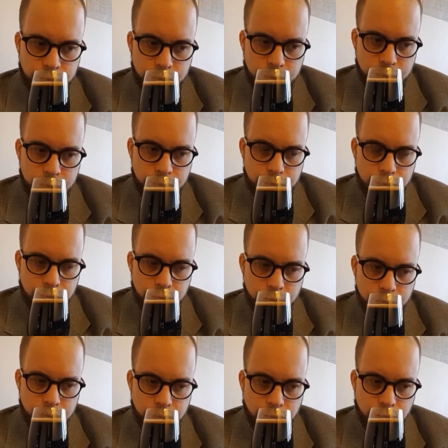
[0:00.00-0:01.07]
scent, and
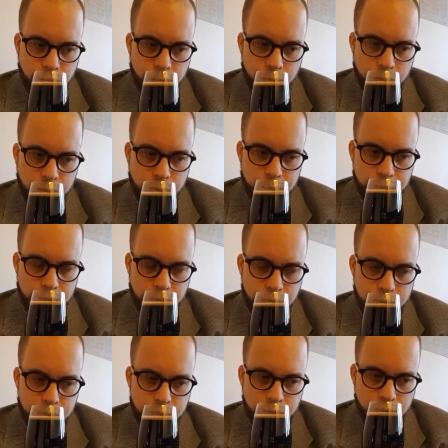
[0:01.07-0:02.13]
the chocolate comes
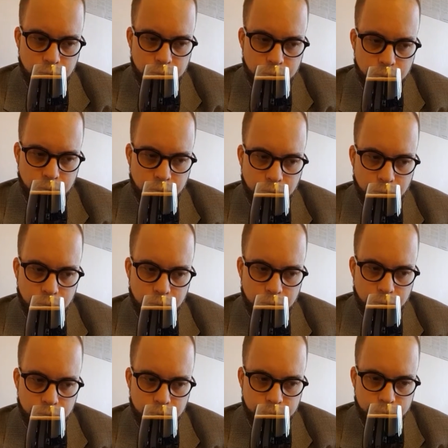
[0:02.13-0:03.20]
in, dark
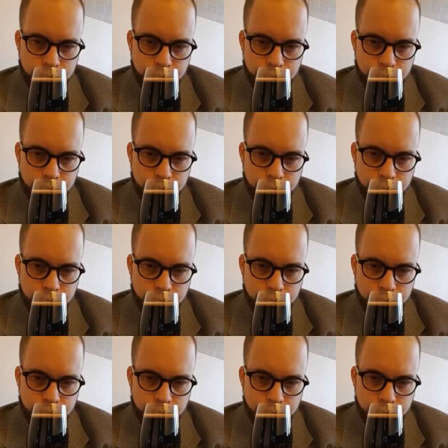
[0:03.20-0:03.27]
chocolate,